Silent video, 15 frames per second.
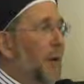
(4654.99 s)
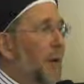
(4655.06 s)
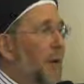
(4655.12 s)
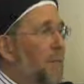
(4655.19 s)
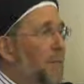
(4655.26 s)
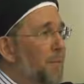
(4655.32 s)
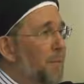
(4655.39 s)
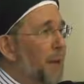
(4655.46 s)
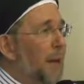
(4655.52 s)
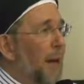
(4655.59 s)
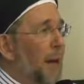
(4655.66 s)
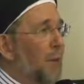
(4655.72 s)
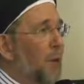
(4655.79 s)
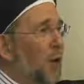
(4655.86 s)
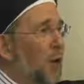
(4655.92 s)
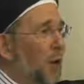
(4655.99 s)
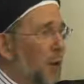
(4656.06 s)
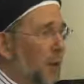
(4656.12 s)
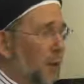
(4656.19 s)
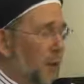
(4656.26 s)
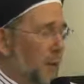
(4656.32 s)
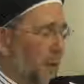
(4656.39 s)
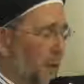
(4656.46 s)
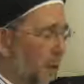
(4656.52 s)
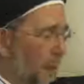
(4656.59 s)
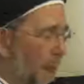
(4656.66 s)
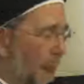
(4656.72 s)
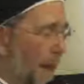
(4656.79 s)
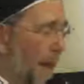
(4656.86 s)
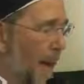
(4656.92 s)
He became hurt,
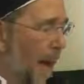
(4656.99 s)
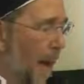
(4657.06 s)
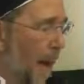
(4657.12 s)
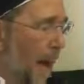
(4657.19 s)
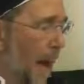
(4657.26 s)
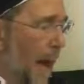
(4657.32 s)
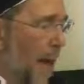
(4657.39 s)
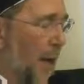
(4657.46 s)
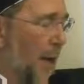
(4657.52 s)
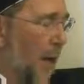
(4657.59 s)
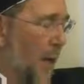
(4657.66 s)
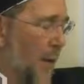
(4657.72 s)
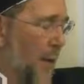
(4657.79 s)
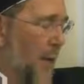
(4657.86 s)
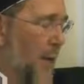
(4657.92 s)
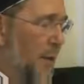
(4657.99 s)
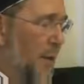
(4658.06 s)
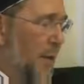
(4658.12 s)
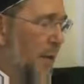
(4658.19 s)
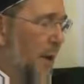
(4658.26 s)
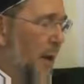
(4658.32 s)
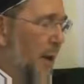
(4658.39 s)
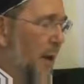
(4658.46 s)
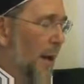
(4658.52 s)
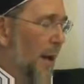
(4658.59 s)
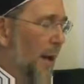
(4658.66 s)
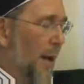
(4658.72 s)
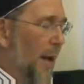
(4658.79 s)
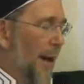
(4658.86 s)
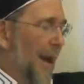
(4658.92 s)
and yet
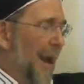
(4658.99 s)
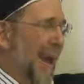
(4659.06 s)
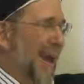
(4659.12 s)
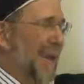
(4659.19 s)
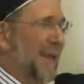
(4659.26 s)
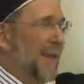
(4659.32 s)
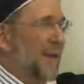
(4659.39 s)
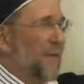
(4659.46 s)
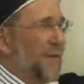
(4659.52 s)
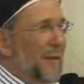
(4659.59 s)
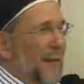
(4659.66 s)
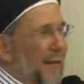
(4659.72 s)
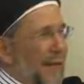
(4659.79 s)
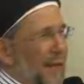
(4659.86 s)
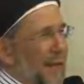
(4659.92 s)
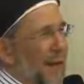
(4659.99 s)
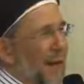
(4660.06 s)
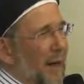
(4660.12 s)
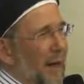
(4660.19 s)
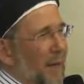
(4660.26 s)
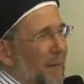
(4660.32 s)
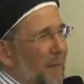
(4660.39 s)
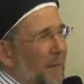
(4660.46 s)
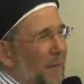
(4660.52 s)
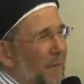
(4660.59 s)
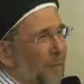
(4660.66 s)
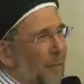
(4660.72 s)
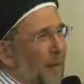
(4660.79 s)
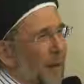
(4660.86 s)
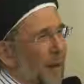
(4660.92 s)
he lived at a
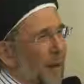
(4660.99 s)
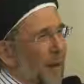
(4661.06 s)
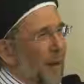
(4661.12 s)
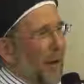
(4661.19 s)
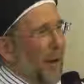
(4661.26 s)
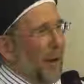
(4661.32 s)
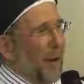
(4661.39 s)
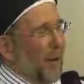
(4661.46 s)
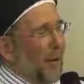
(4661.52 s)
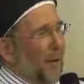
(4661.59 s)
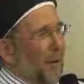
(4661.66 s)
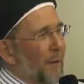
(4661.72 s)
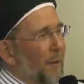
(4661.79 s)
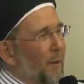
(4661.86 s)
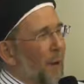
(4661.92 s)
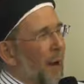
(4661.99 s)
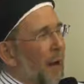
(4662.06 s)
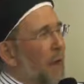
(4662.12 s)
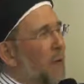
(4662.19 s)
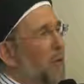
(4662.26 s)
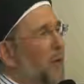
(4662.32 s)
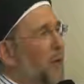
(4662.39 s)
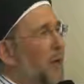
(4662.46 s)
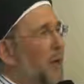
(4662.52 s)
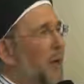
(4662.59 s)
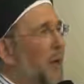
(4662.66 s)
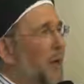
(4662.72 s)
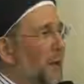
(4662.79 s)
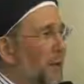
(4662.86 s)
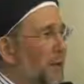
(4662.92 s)
time where he was on a
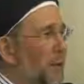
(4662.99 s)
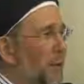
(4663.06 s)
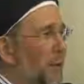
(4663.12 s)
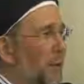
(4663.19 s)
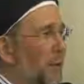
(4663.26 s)
cusp.